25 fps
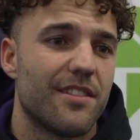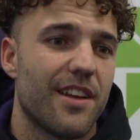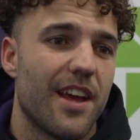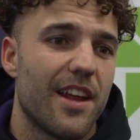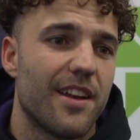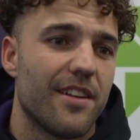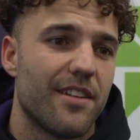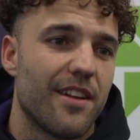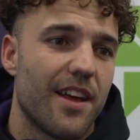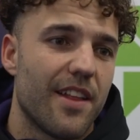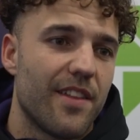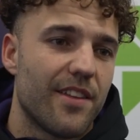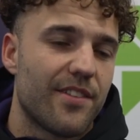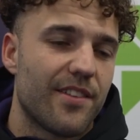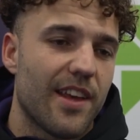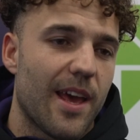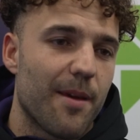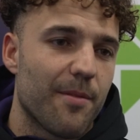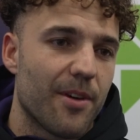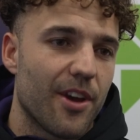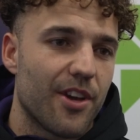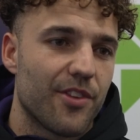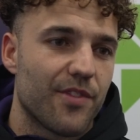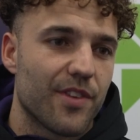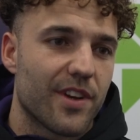And the same
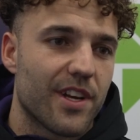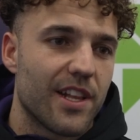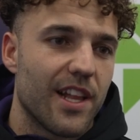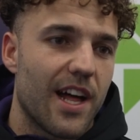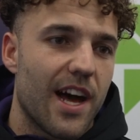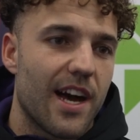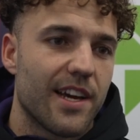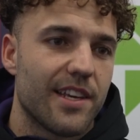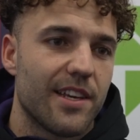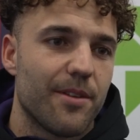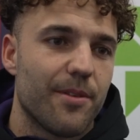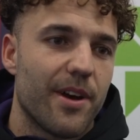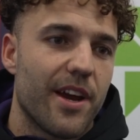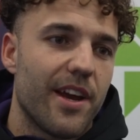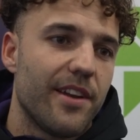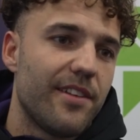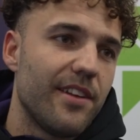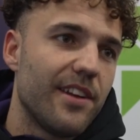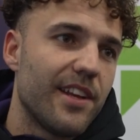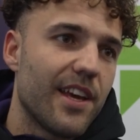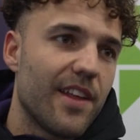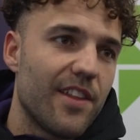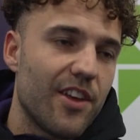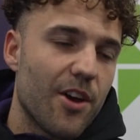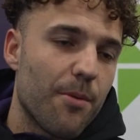goes for Clarkey, where he
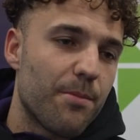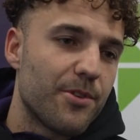didn't get the